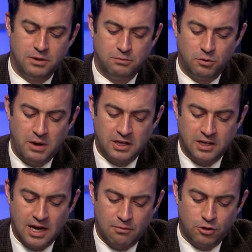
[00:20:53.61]
the people
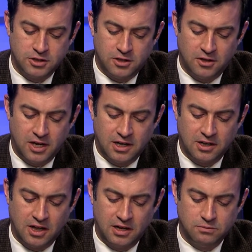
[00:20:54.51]
making Aboriginal
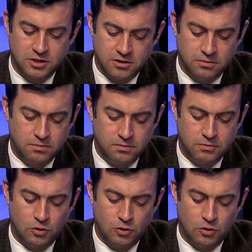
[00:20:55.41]
land claims to,